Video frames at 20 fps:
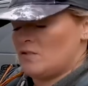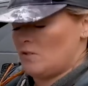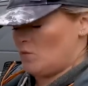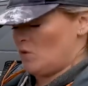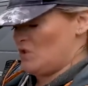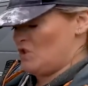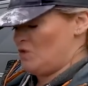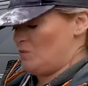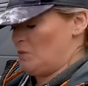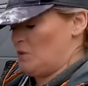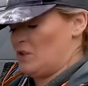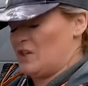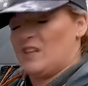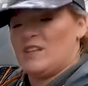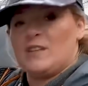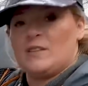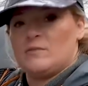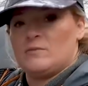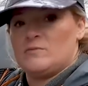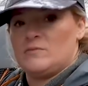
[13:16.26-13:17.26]
So once you put
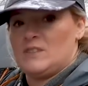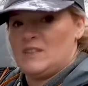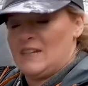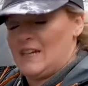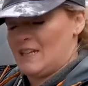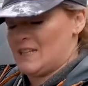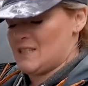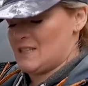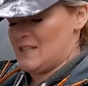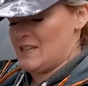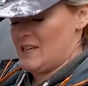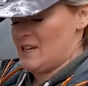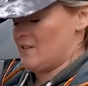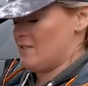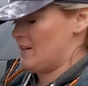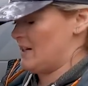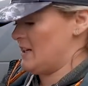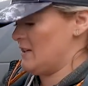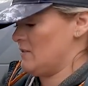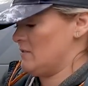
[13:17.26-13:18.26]
your next
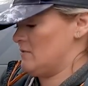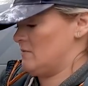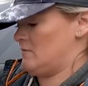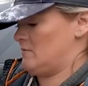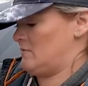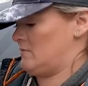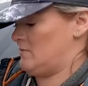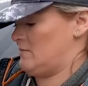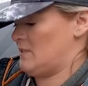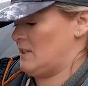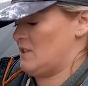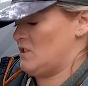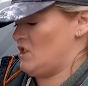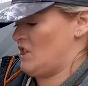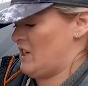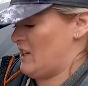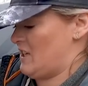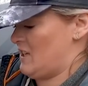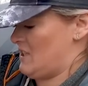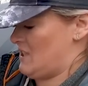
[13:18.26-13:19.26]
litre in, then
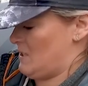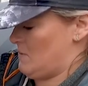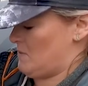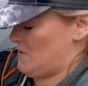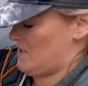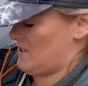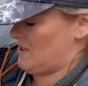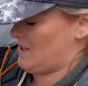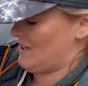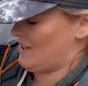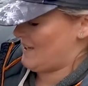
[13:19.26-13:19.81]
check your dipstick